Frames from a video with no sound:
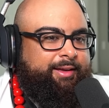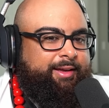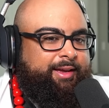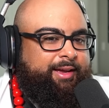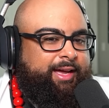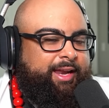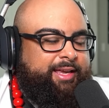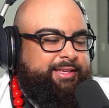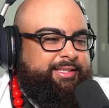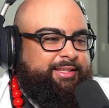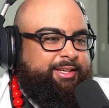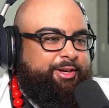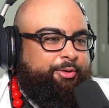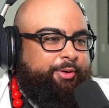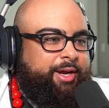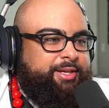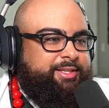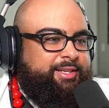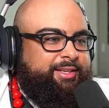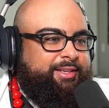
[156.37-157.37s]
Kind of looks like the
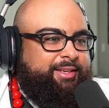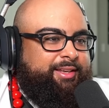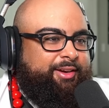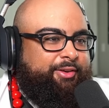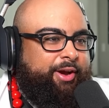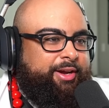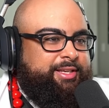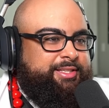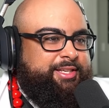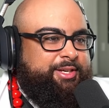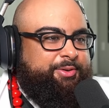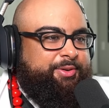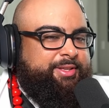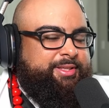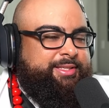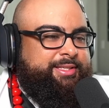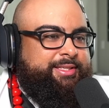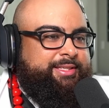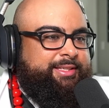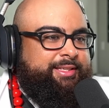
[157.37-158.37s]
creation, the creation
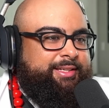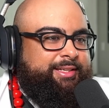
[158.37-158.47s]
sequence.